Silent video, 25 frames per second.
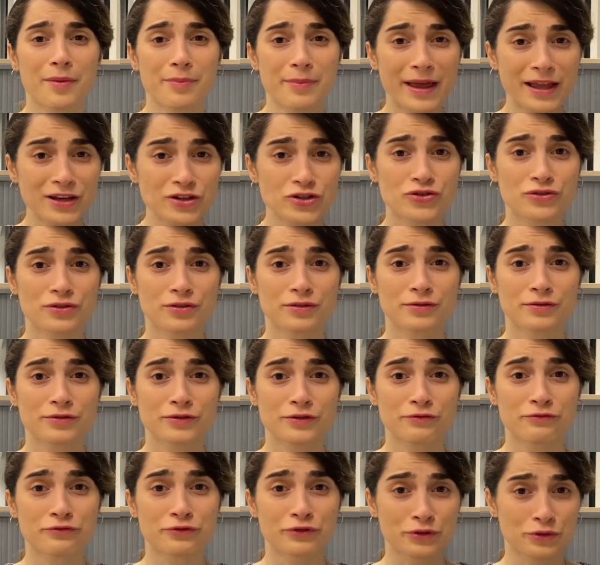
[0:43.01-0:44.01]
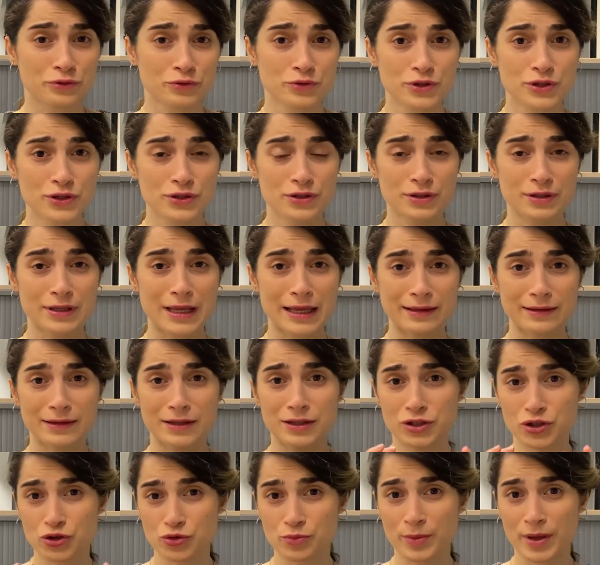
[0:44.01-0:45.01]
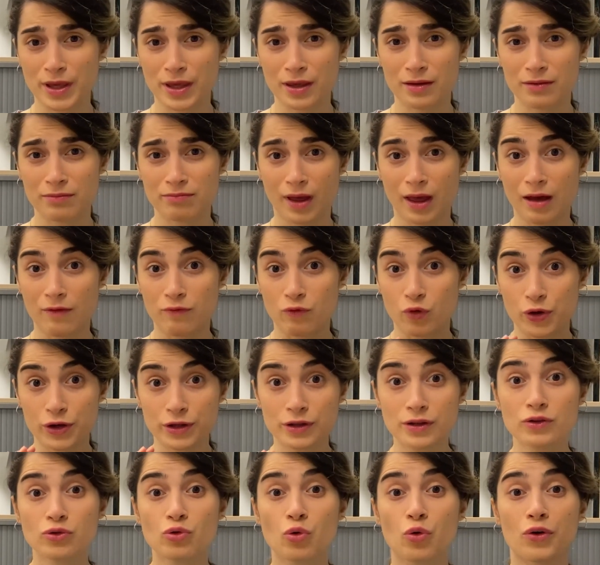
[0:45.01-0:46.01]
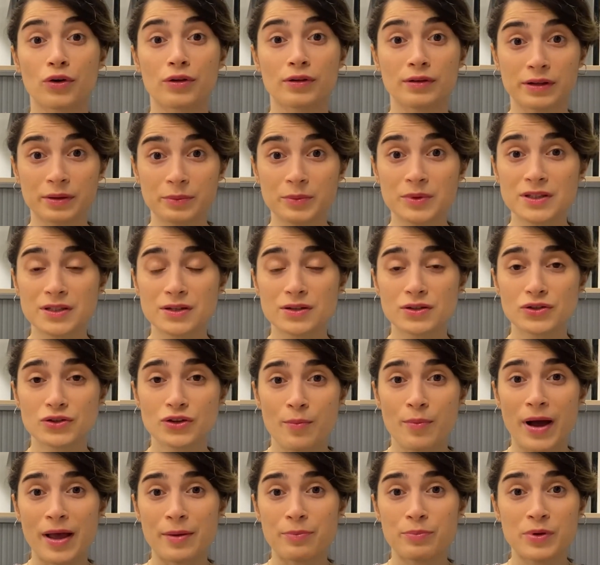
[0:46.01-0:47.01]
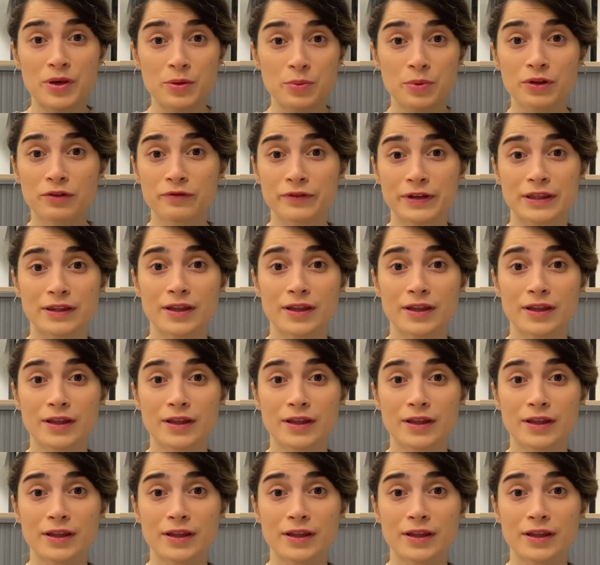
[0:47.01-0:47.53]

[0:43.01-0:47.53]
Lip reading: mentioned the fruits that need to be avoided or limited by people with